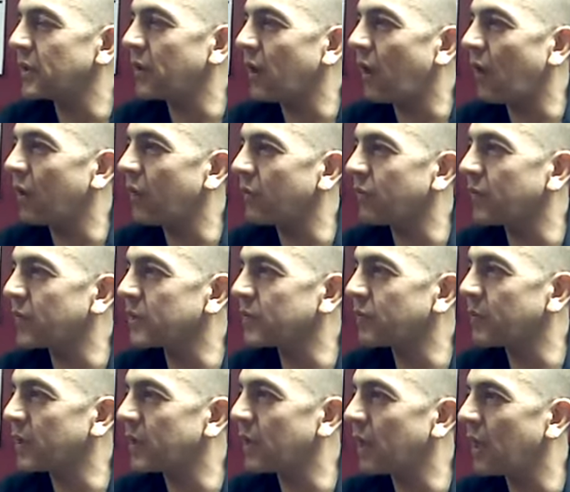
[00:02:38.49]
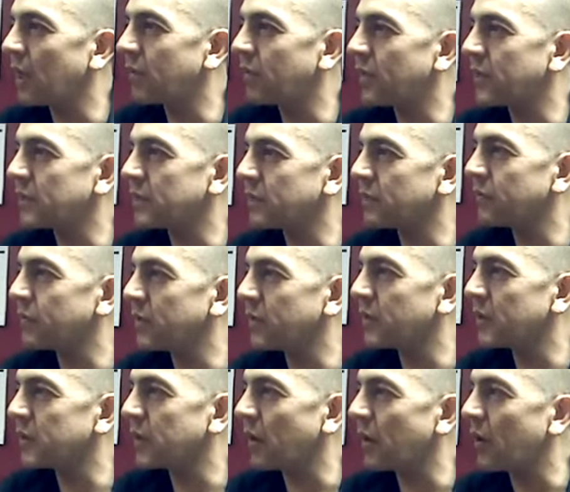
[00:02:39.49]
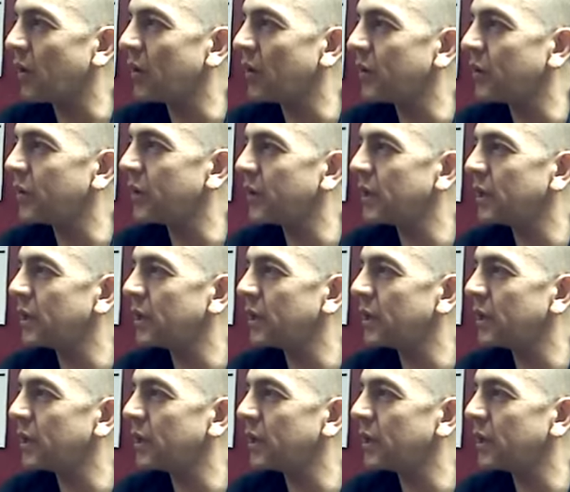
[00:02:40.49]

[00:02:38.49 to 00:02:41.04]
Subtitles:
All of us would love as if he was our own.